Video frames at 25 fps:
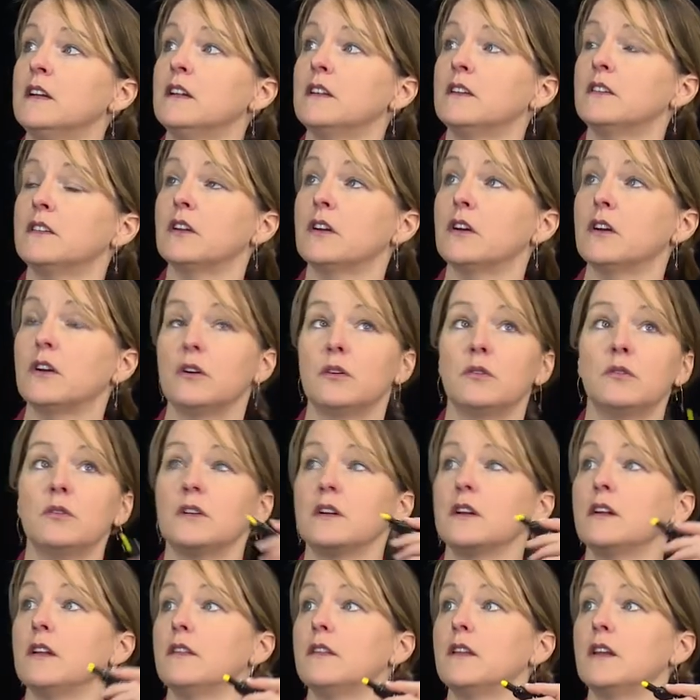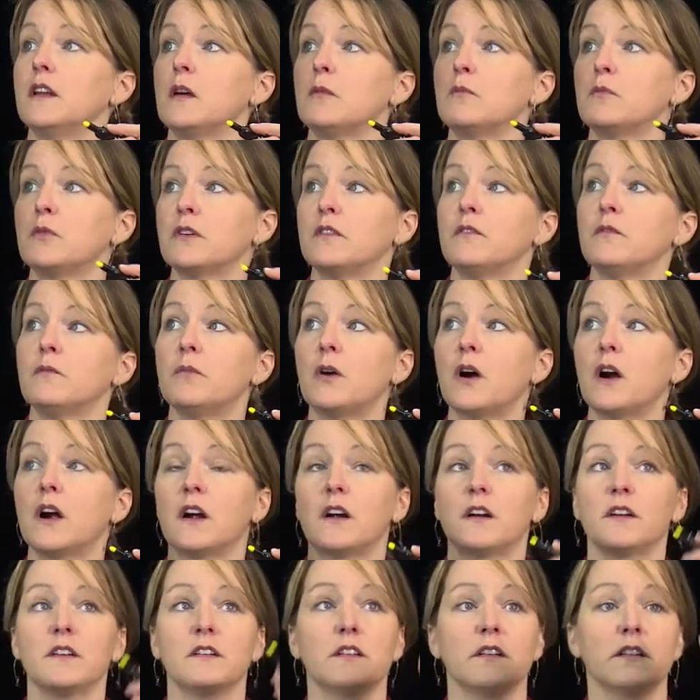So the number of
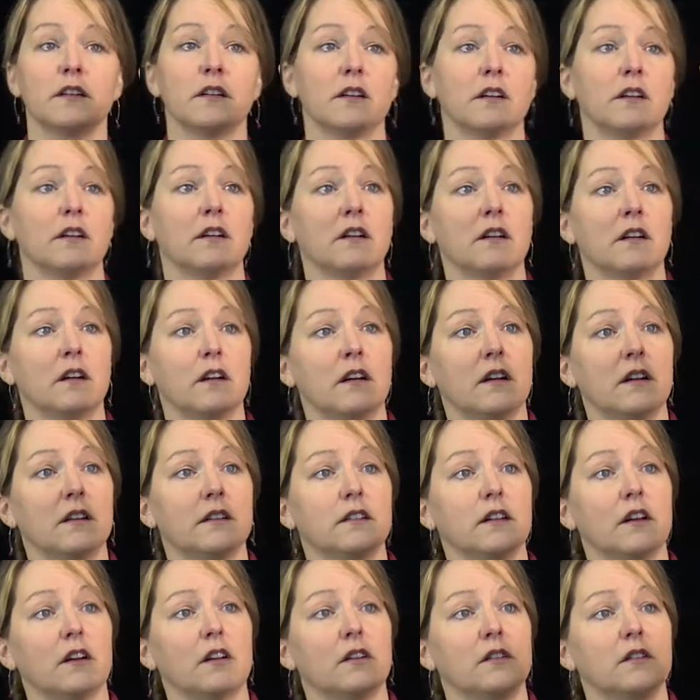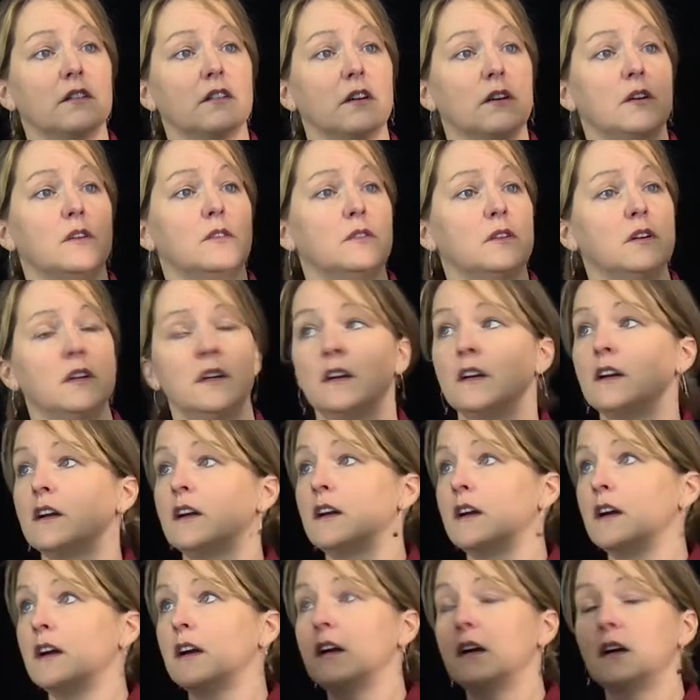bars is also
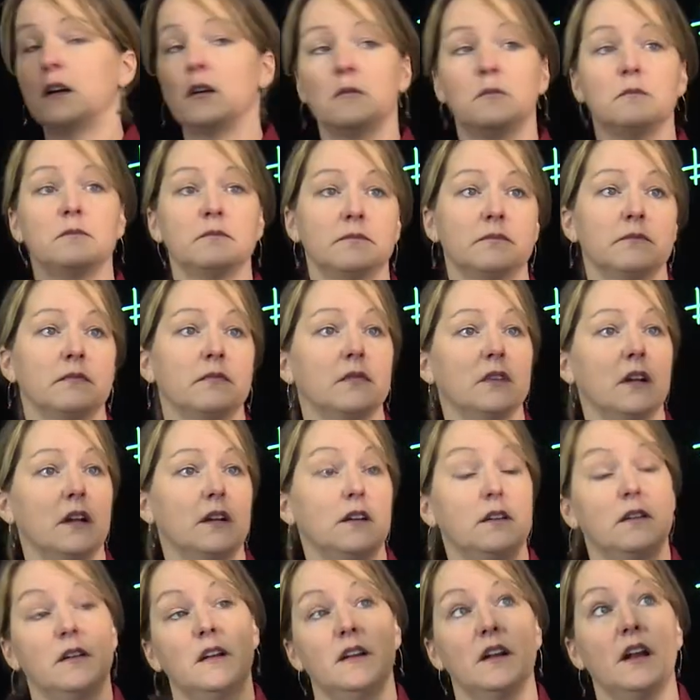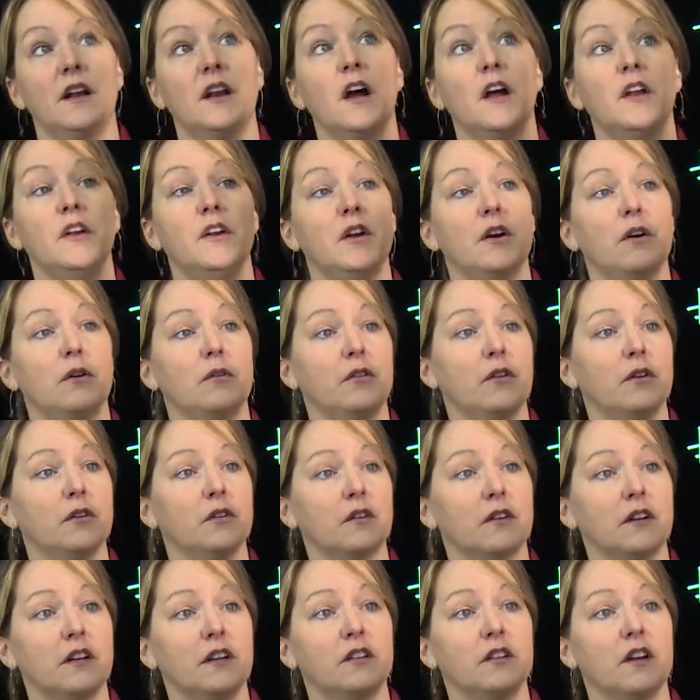um, an unknown. Those
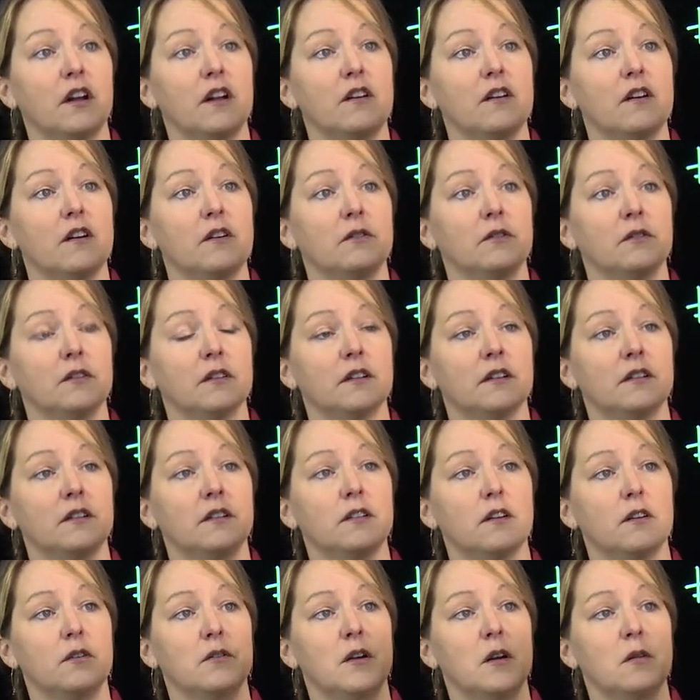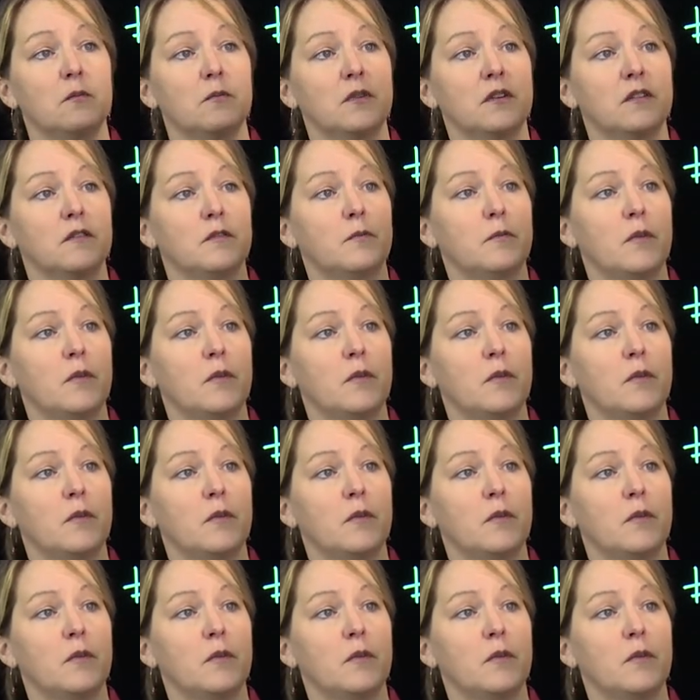are each unknowns. So number of